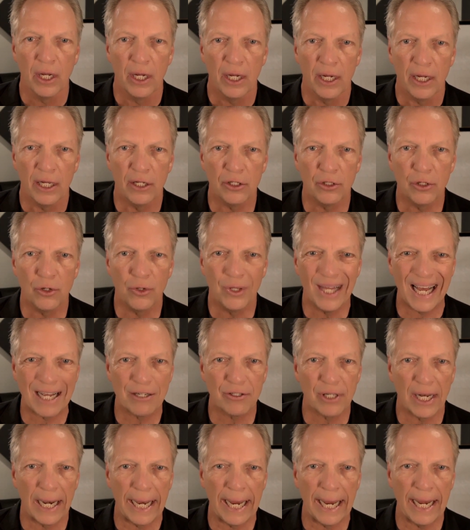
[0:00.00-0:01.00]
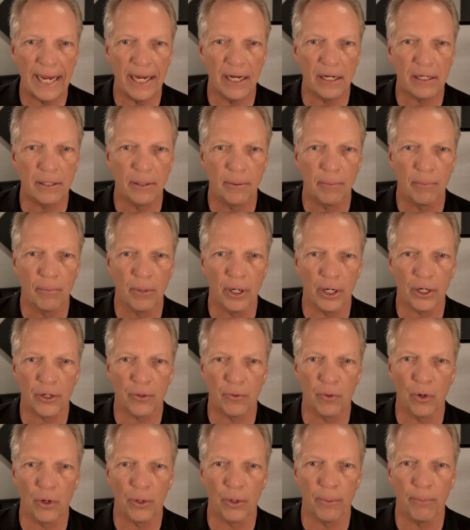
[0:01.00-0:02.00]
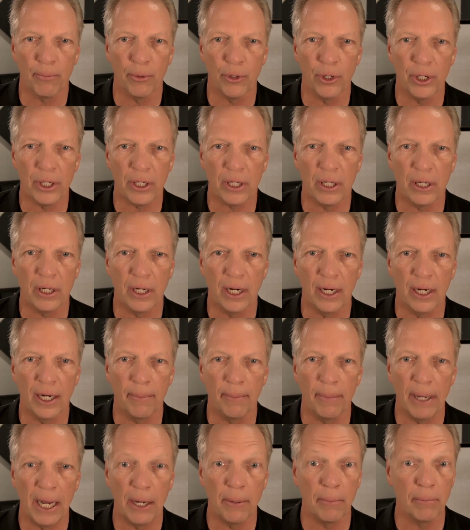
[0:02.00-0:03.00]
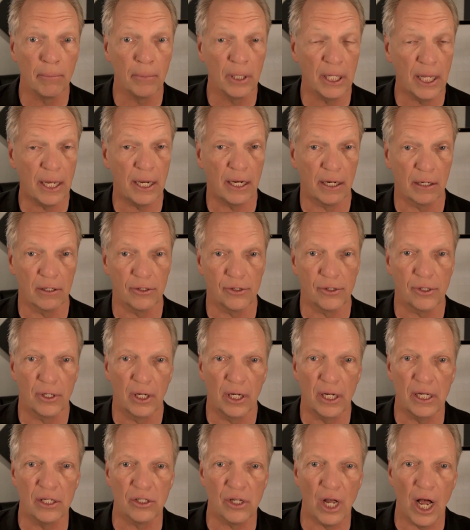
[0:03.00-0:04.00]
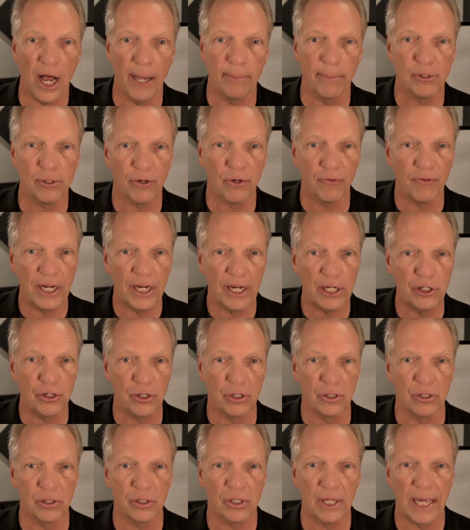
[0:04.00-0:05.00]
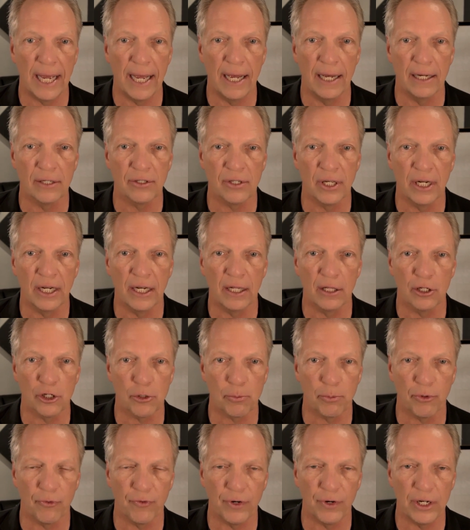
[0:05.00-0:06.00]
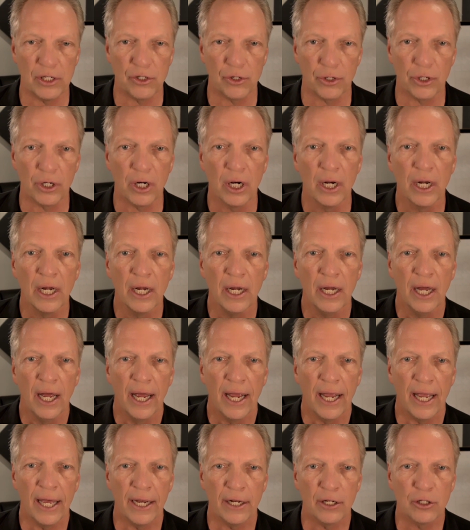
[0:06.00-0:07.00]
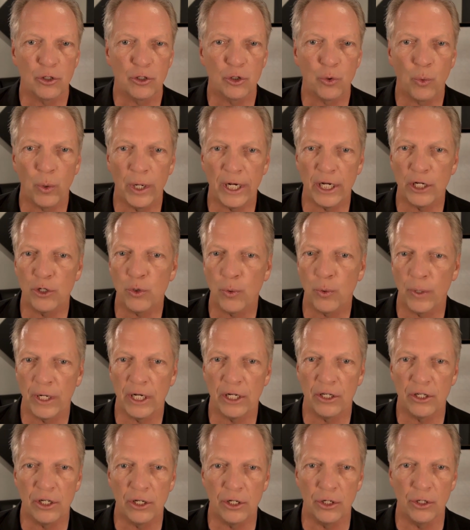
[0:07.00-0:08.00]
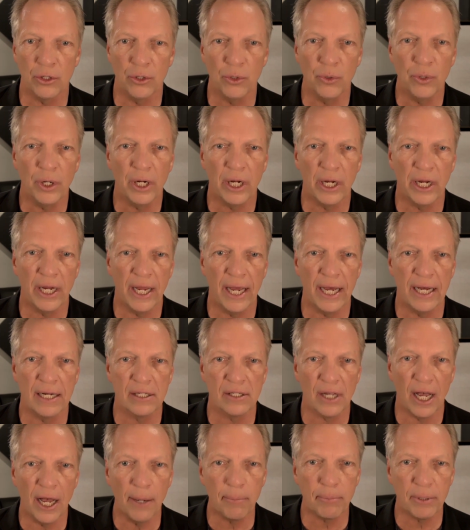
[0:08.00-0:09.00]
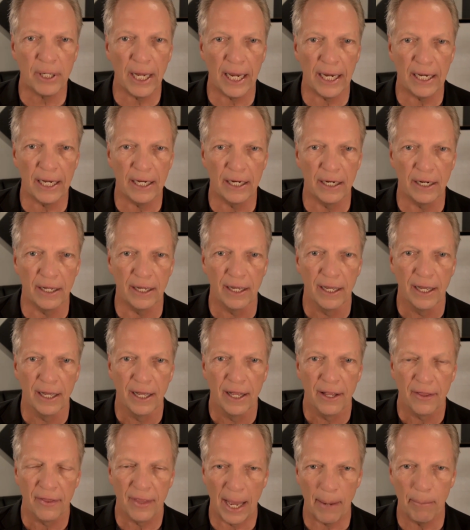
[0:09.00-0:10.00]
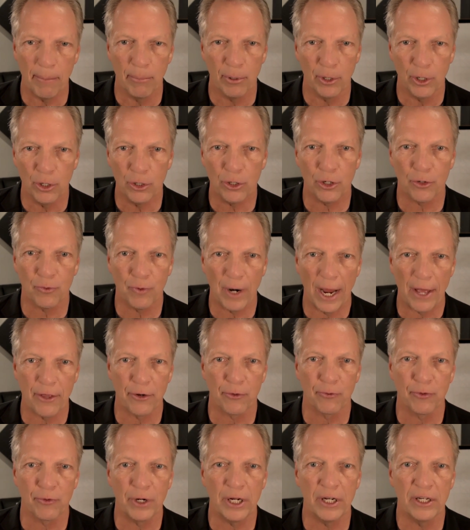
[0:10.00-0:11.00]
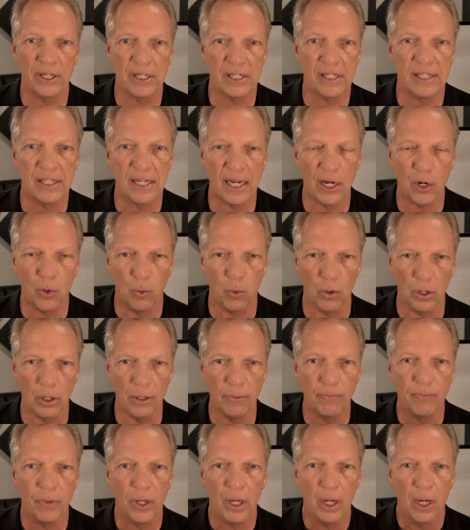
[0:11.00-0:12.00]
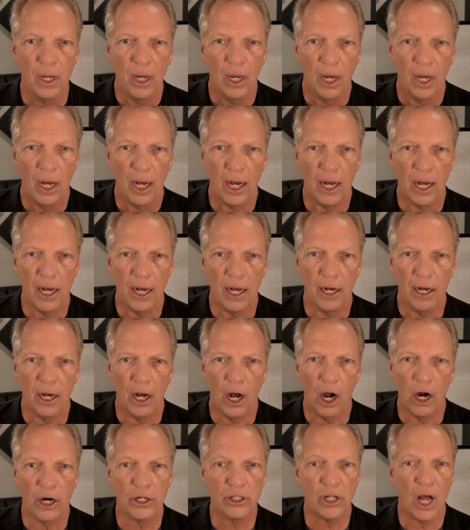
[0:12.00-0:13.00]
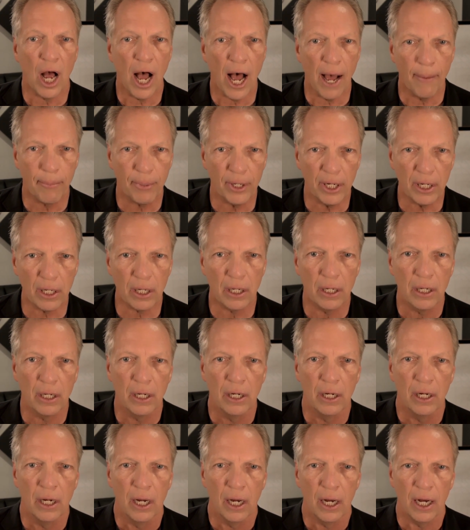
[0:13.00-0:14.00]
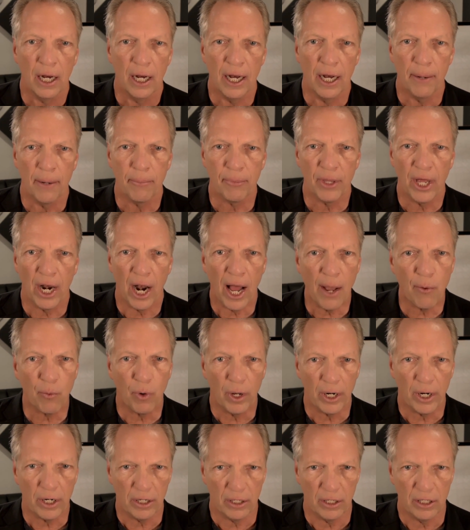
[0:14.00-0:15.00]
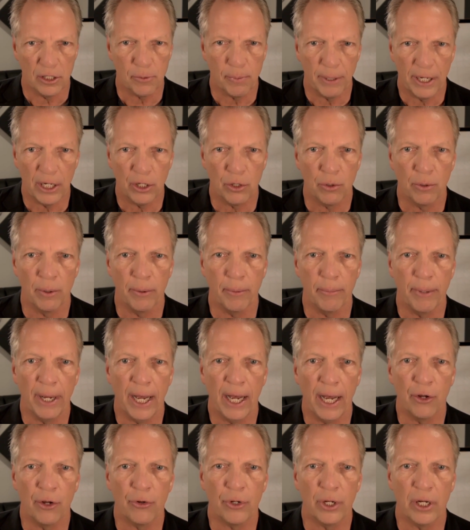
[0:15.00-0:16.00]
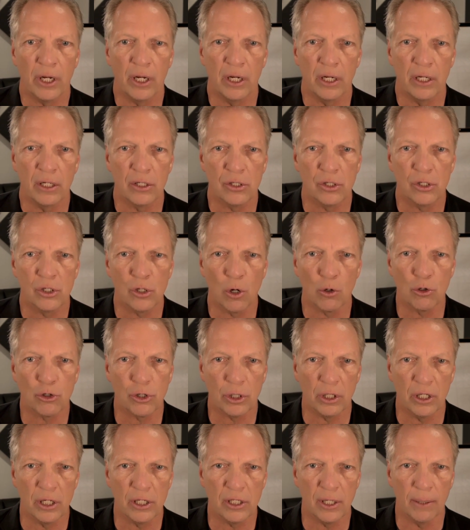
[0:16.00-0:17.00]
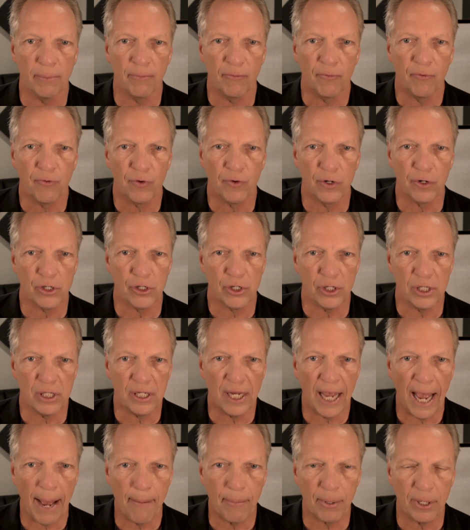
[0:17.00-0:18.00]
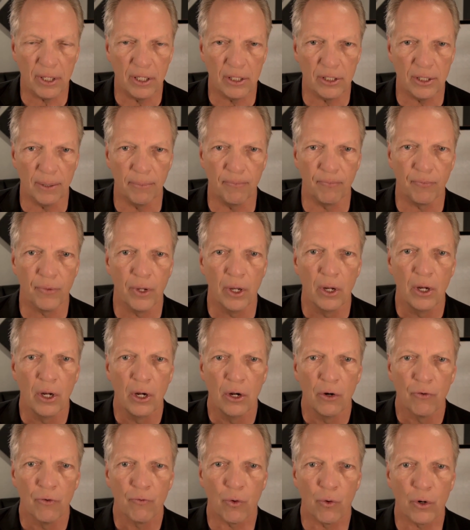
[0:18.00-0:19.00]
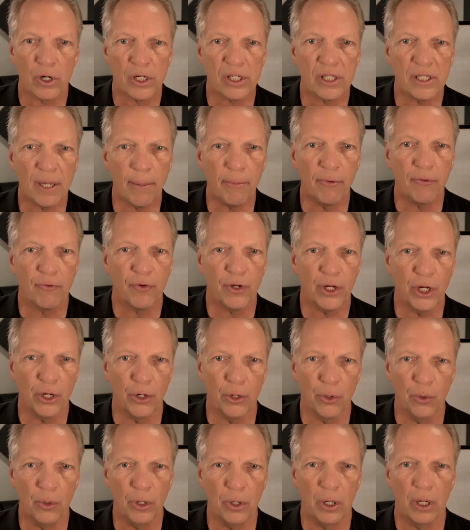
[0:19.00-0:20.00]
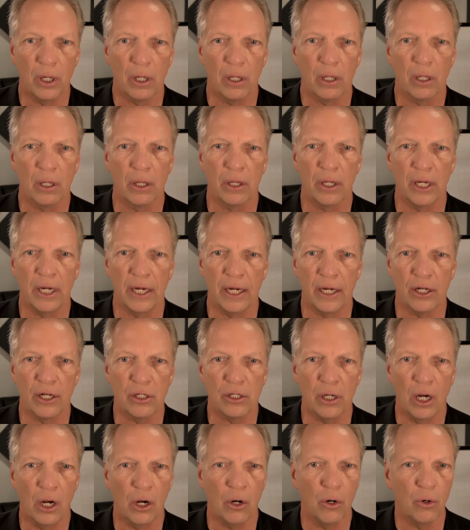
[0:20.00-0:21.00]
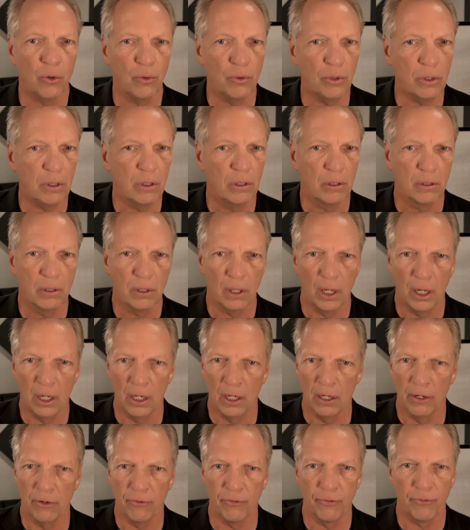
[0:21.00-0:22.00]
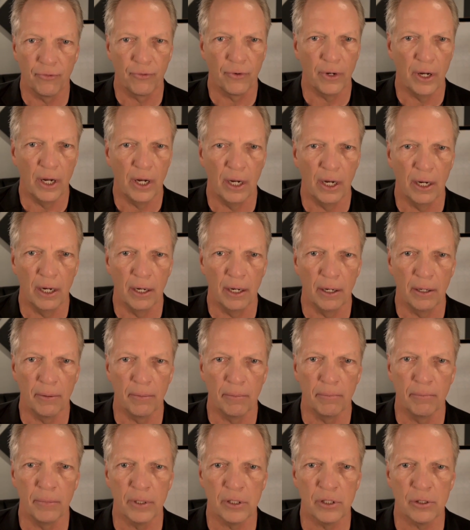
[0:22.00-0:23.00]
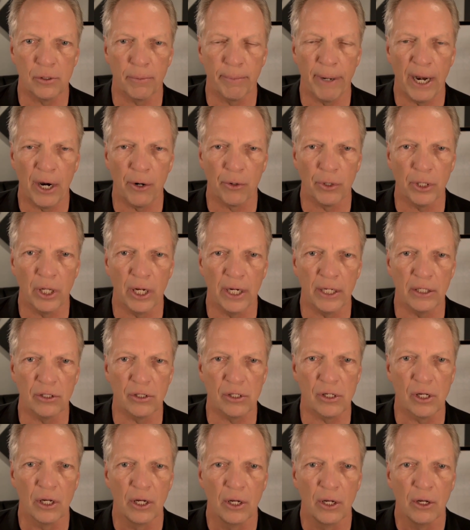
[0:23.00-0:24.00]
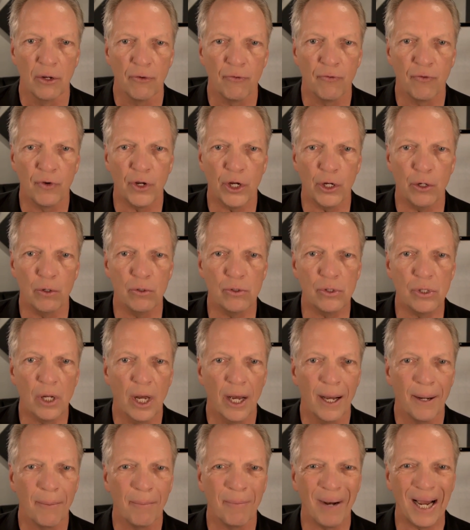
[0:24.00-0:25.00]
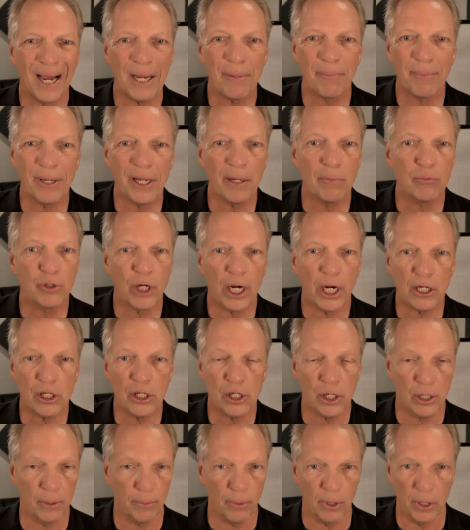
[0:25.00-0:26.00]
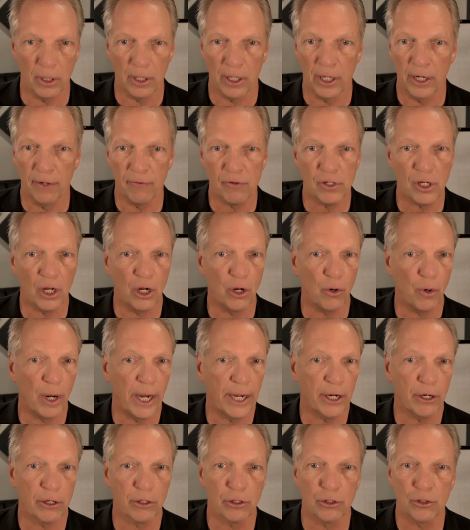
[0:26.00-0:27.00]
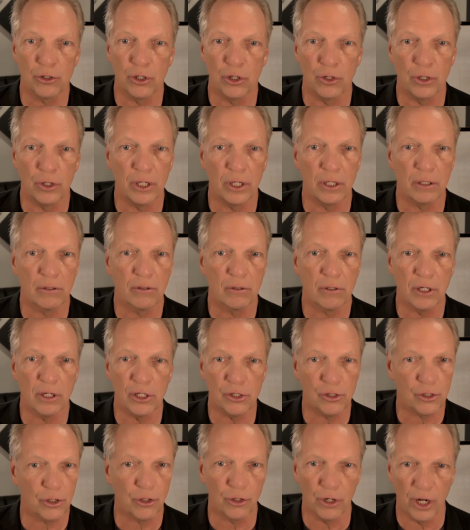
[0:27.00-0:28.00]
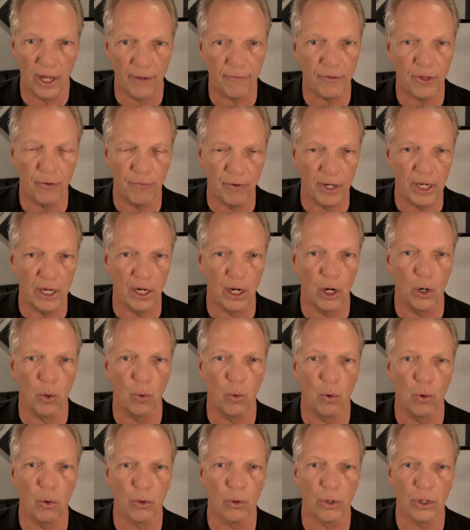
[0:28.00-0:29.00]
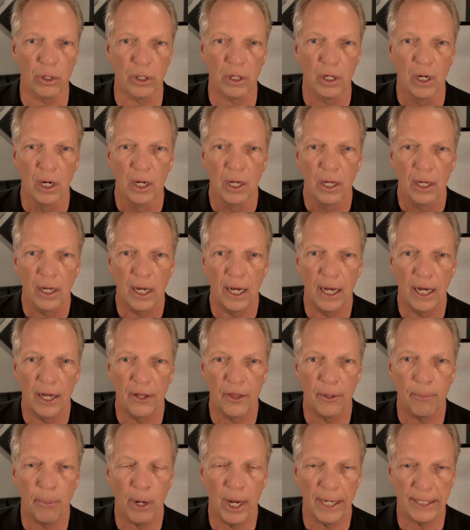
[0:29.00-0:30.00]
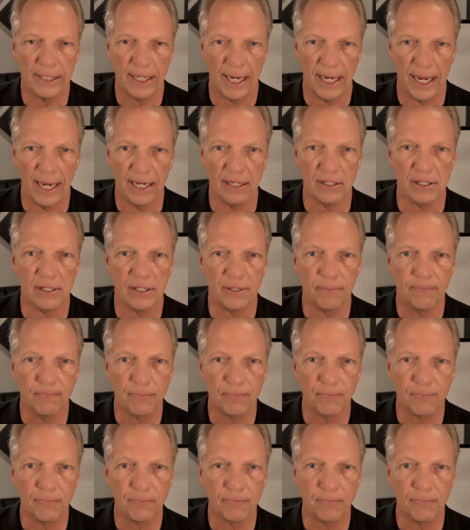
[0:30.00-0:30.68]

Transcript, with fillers: In two thousand eight, Mark wrote a book about millennials, his observations as an English professor. And in twenty twenty-two, he has updated that book, or rather written a sequel. Uh, our topic Um, that I wanted to speak to him about is socialism versus capitalism. For some of you, the tone of uh, Mister Bauerlein's views might be objectionable. And if so, I urge you to just turn off the video or uh, the podcast.